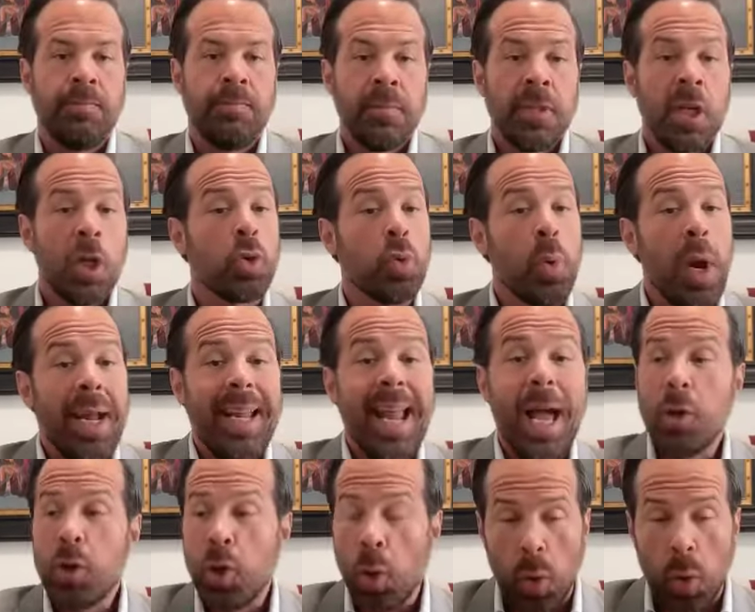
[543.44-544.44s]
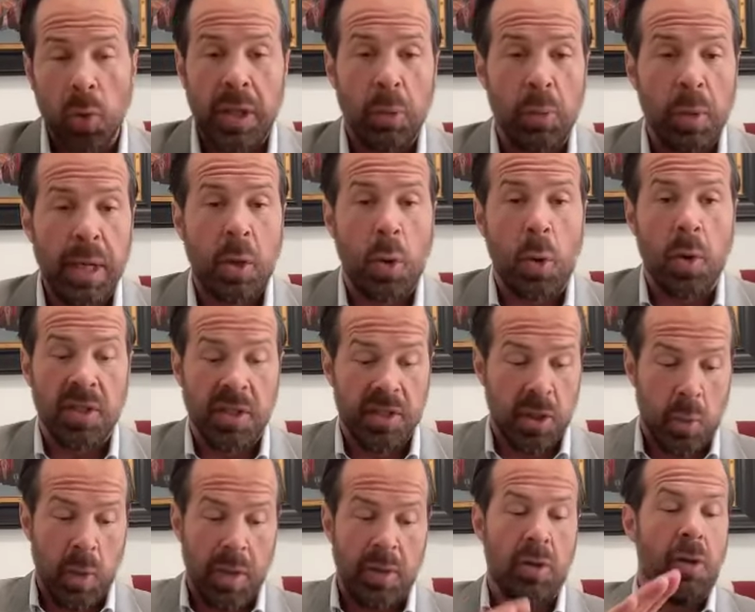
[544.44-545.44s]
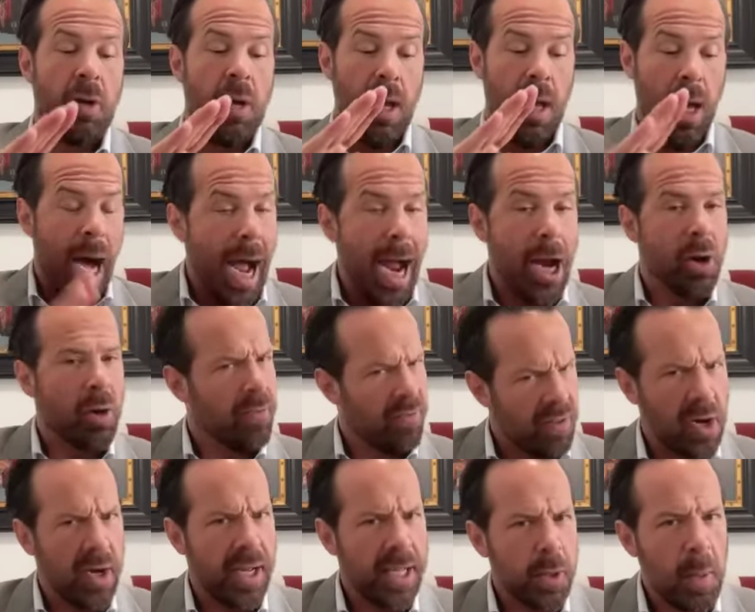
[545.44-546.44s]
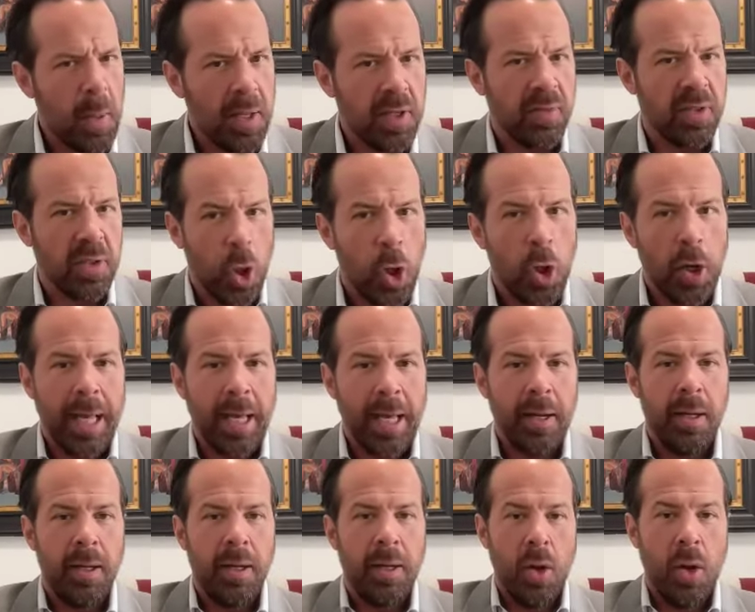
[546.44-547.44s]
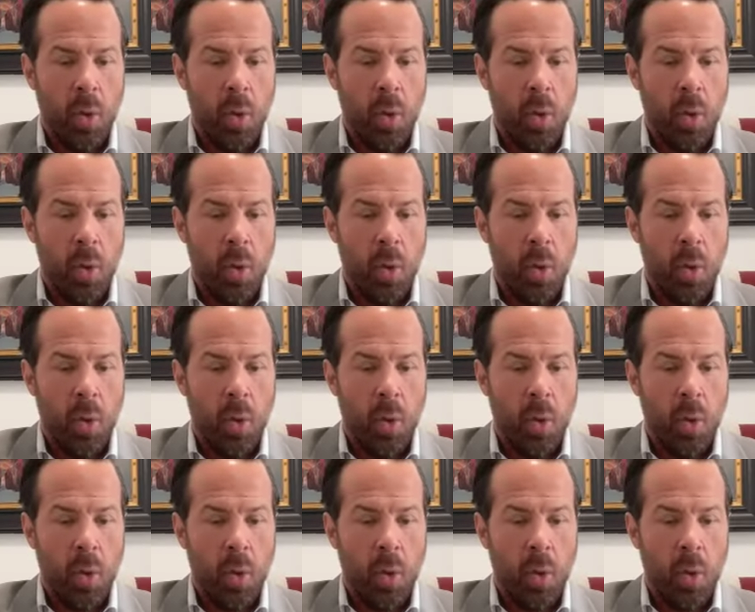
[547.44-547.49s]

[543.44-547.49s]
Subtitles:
Because right now, your only recourse is you either hire a very expensive attorney